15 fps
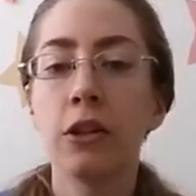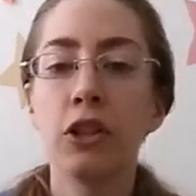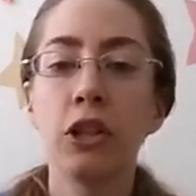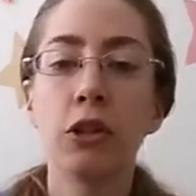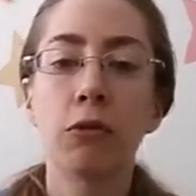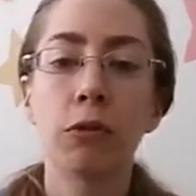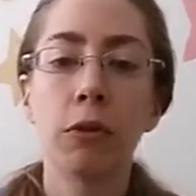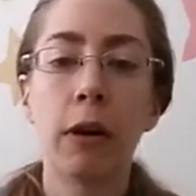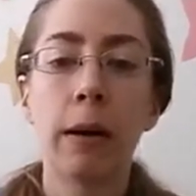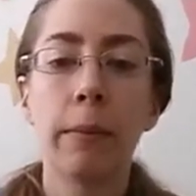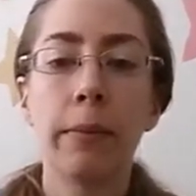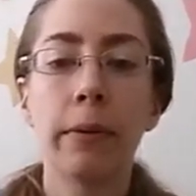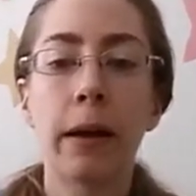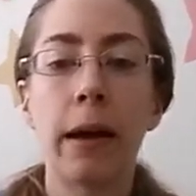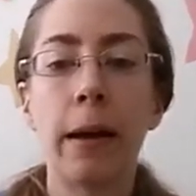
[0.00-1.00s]
She grew
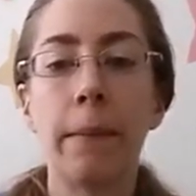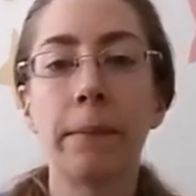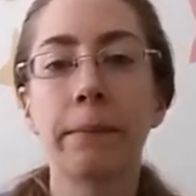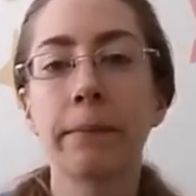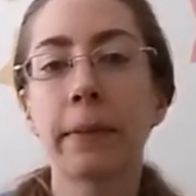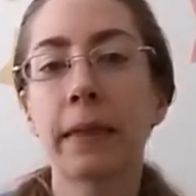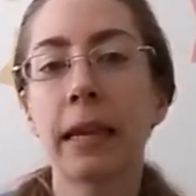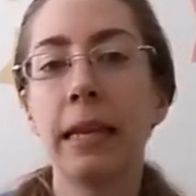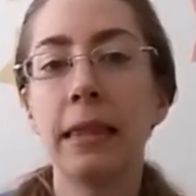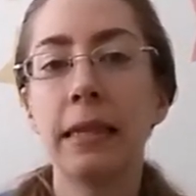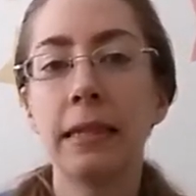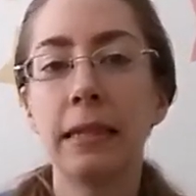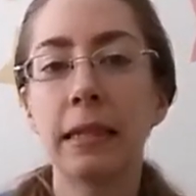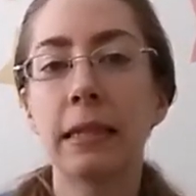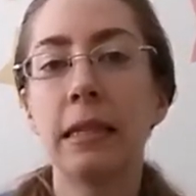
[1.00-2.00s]
up in the
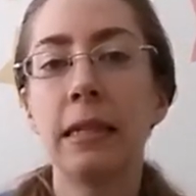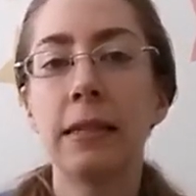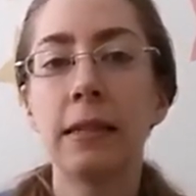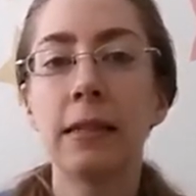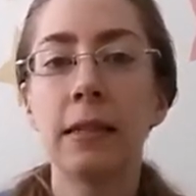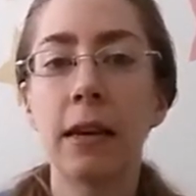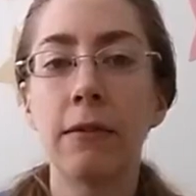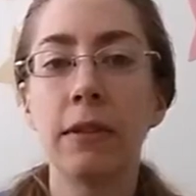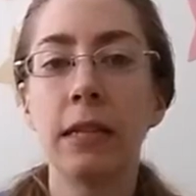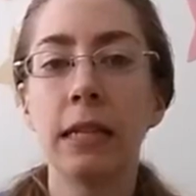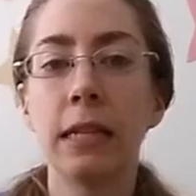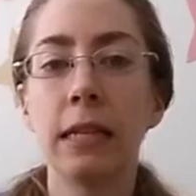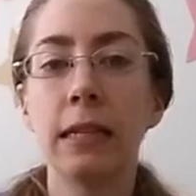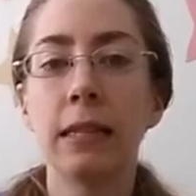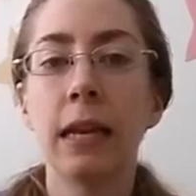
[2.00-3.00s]
60s and
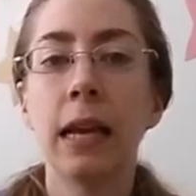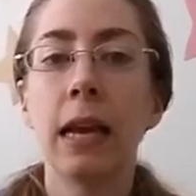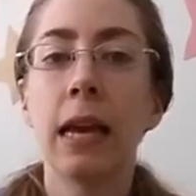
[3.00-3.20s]
70s